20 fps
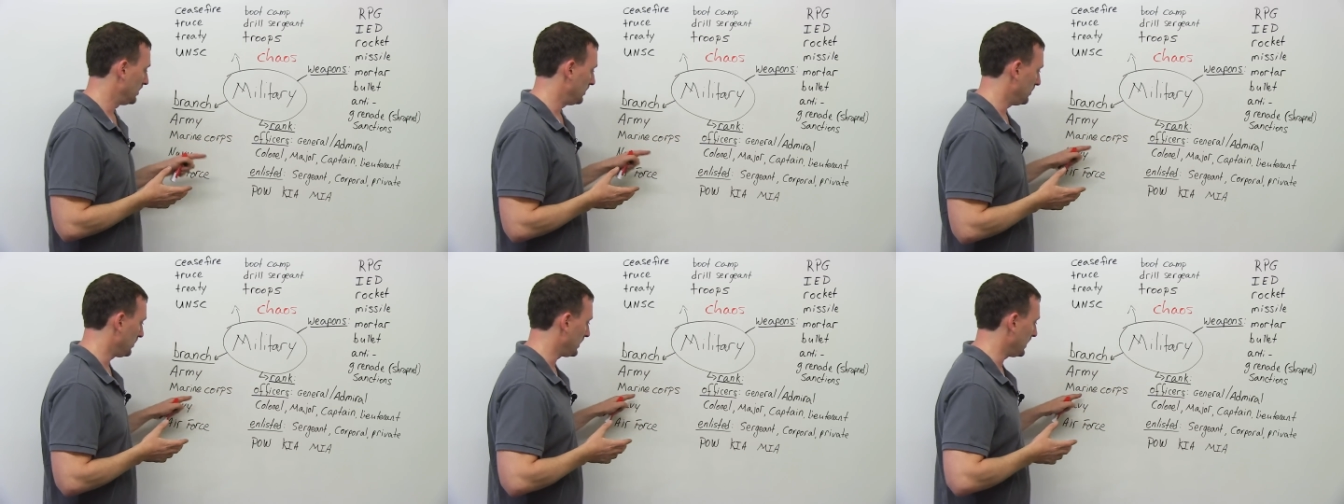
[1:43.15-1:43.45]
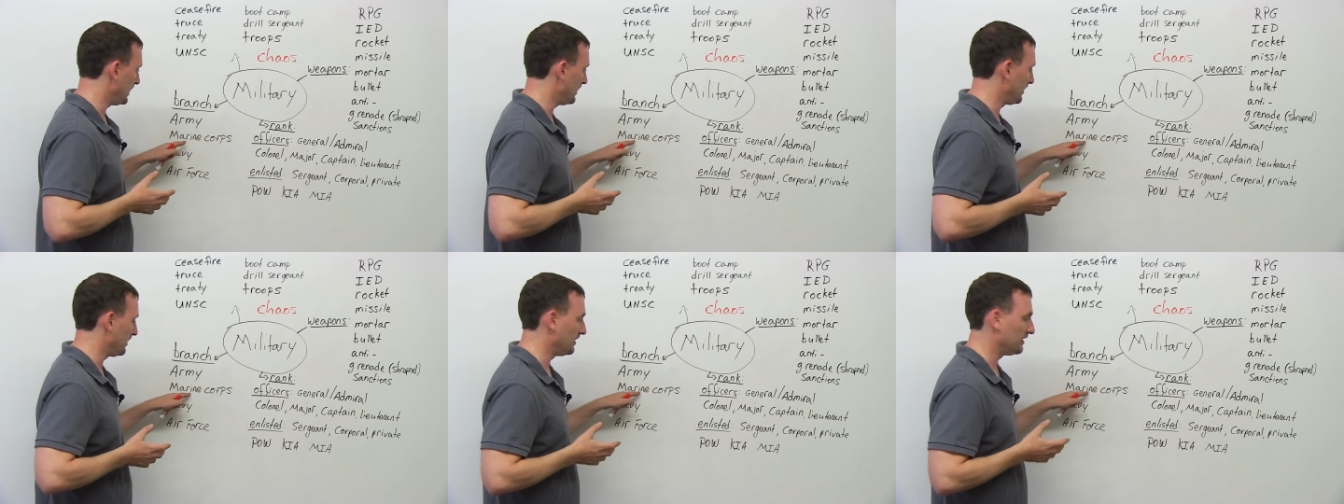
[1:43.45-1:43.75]

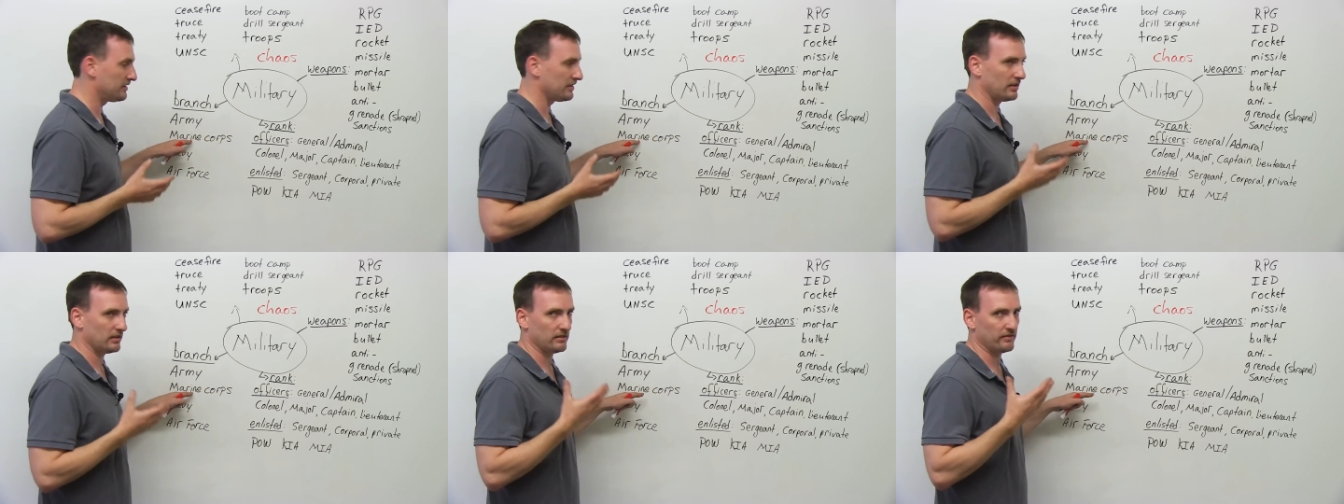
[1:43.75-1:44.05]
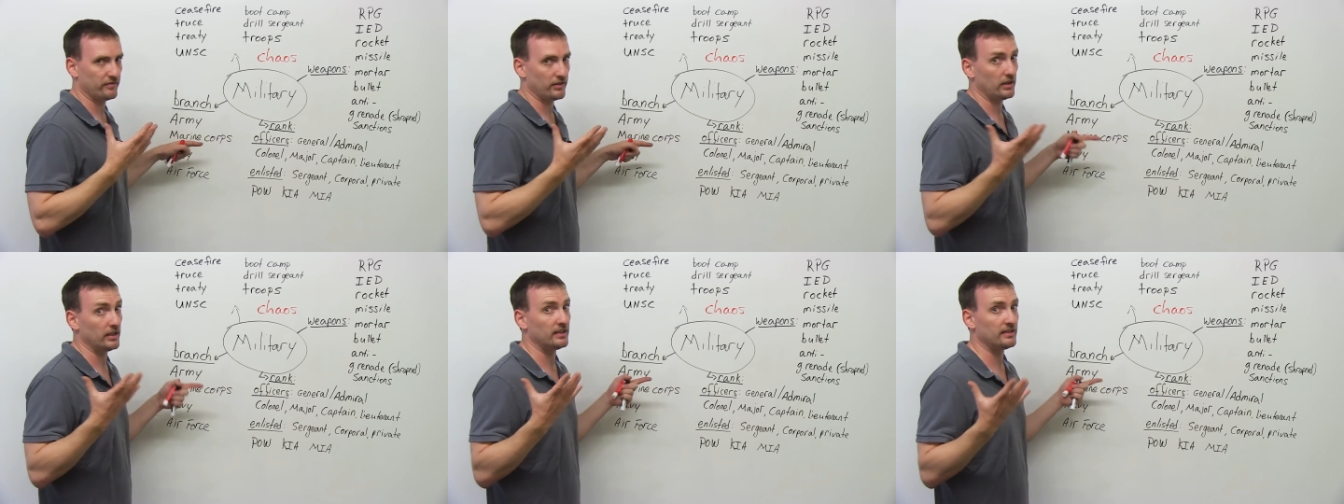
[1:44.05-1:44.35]
Okay, these are
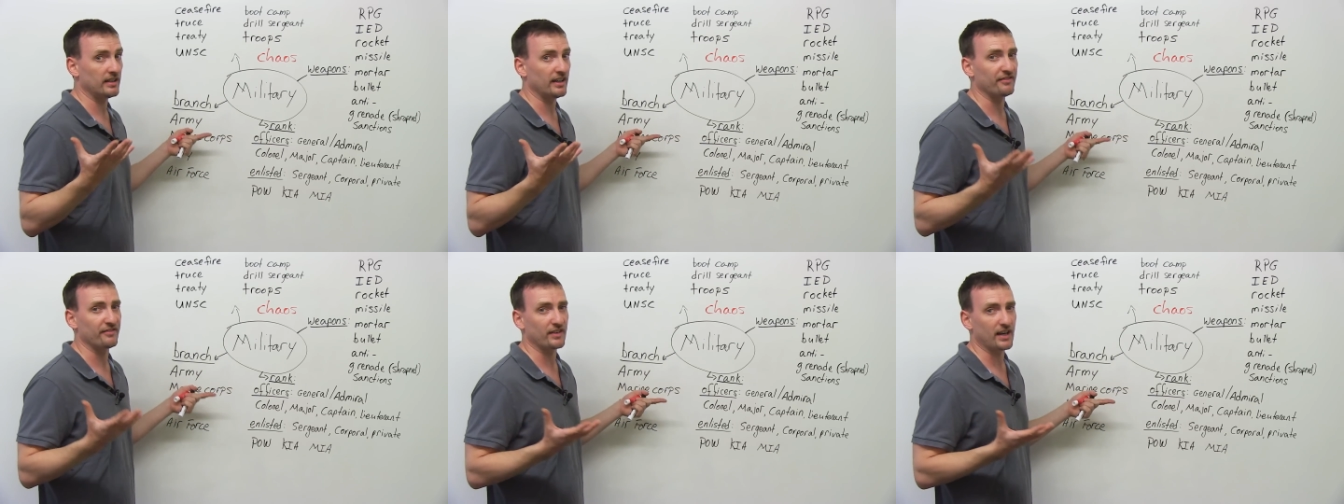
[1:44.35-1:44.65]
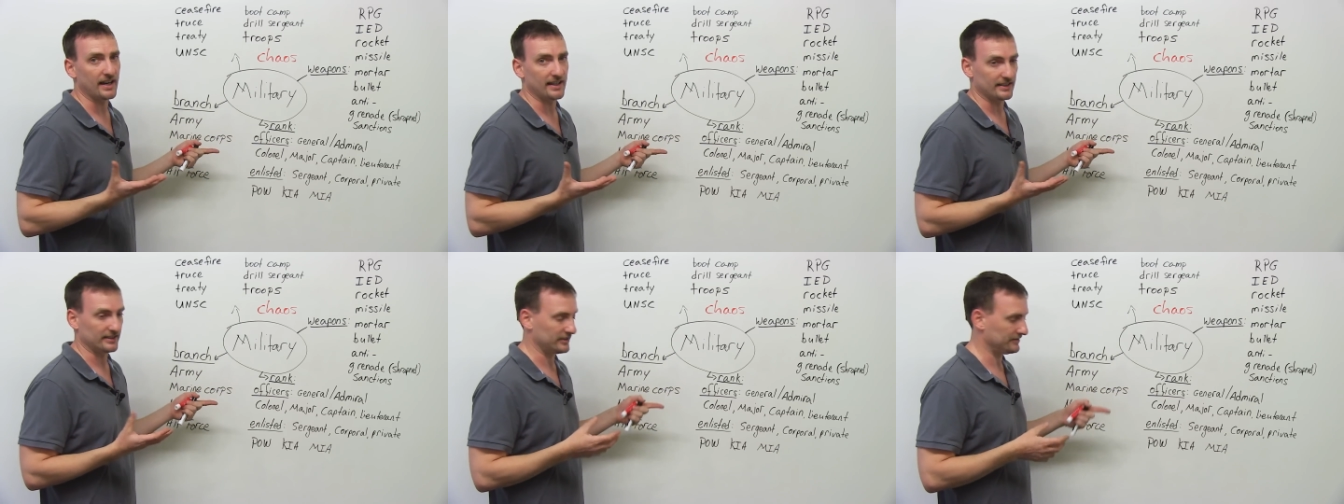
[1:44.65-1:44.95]
very tough
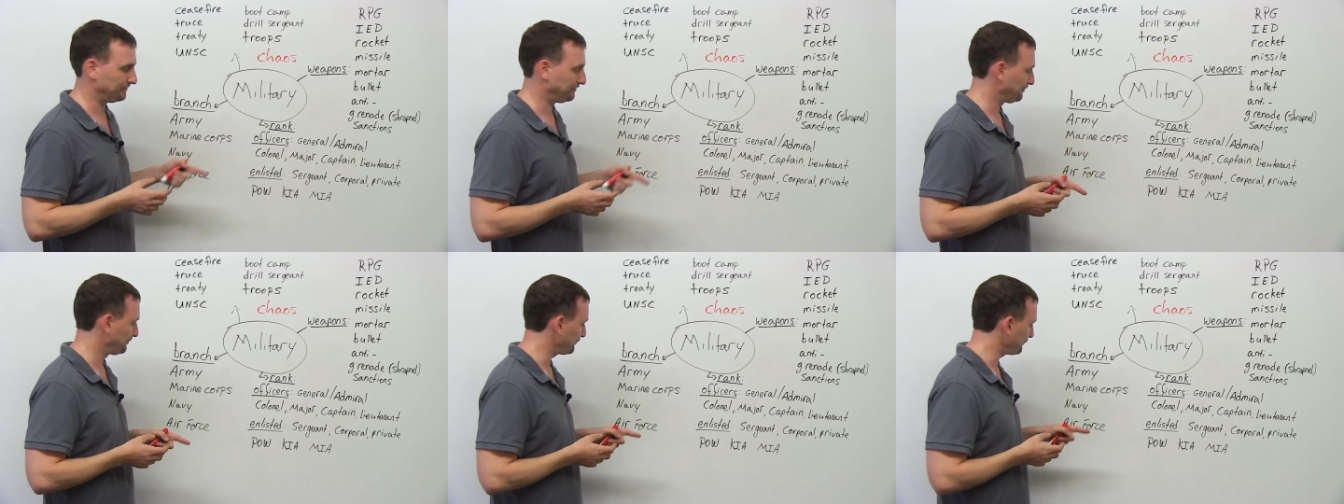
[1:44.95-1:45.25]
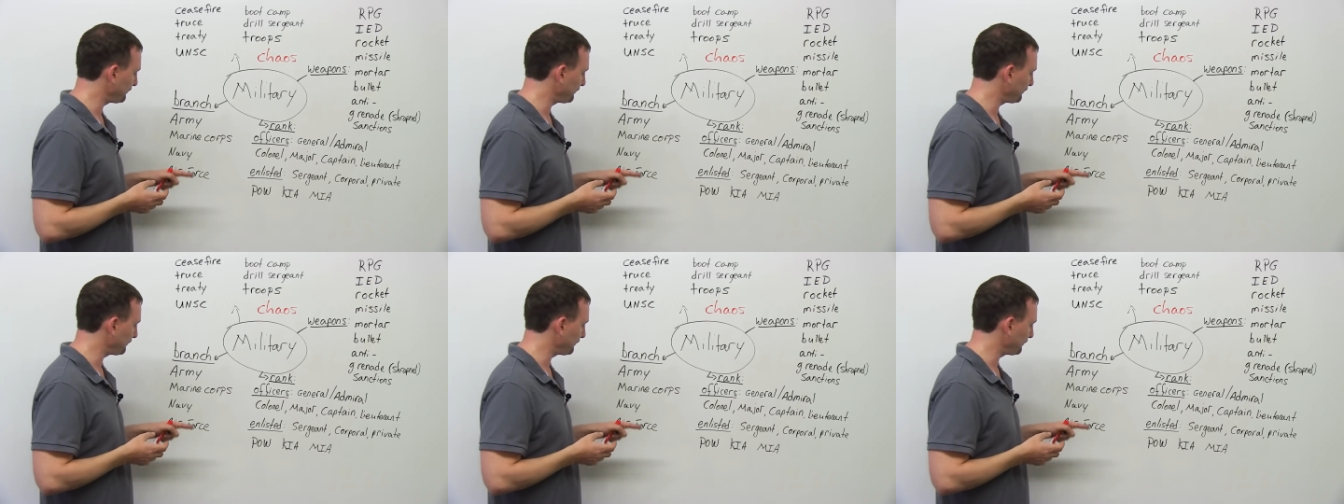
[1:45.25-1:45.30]
guys.